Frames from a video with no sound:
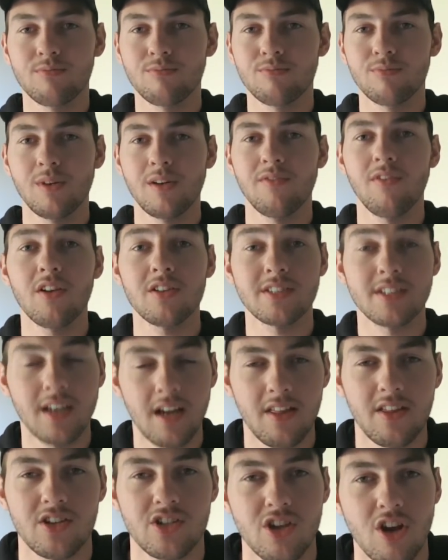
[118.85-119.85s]
We've lost
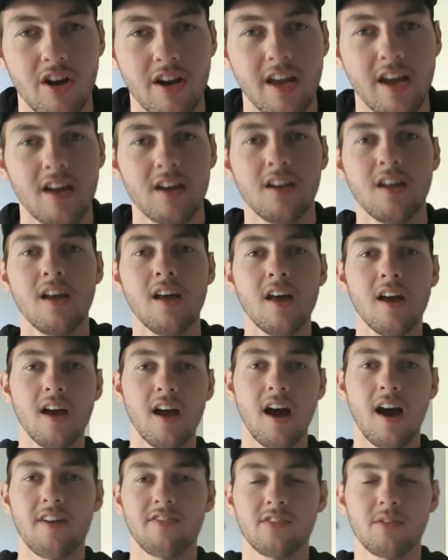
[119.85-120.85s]
another showdown
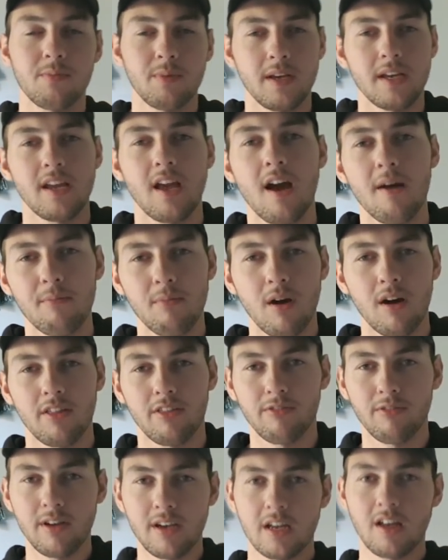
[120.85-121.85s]
after being up by
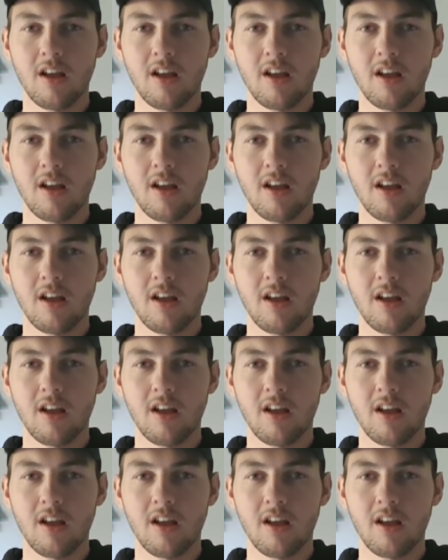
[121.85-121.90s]
3